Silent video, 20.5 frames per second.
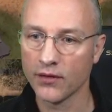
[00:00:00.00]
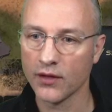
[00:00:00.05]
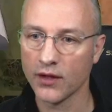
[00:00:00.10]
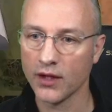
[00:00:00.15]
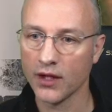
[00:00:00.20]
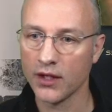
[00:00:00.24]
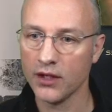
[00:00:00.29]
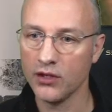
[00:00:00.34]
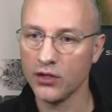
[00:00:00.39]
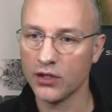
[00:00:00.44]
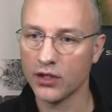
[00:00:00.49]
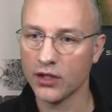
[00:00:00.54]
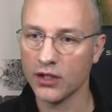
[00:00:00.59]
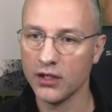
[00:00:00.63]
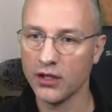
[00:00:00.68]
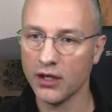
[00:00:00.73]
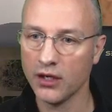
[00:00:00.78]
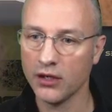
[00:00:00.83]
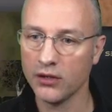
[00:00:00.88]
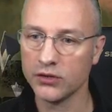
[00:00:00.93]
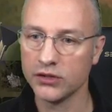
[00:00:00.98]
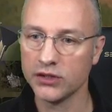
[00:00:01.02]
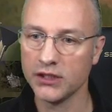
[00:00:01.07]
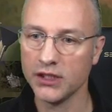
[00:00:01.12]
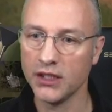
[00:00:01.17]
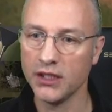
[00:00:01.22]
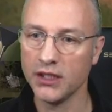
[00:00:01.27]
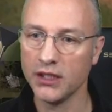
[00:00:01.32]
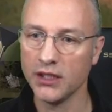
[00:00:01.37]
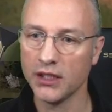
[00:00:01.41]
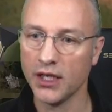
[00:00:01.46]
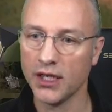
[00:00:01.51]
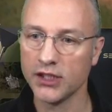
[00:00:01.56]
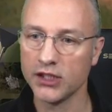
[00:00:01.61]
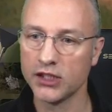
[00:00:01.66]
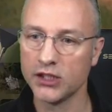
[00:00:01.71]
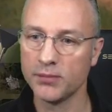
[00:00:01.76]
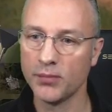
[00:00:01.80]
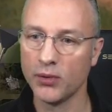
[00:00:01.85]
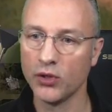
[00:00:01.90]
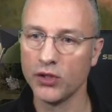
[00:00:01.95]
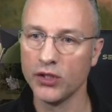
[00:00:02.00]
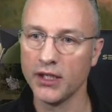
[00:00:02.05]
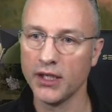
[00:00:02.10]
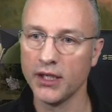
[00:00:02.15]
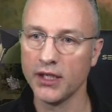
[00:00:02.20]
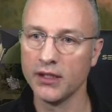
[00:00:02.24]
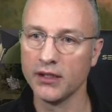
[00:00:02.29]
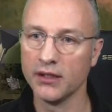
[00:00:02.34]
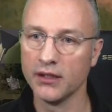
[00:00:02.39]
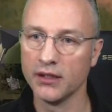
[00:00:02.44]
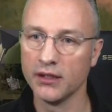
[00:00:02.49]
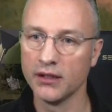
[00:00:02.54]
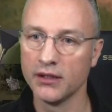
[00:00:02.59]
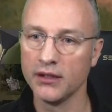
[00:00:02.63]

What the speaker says: that you can now see has spawned in.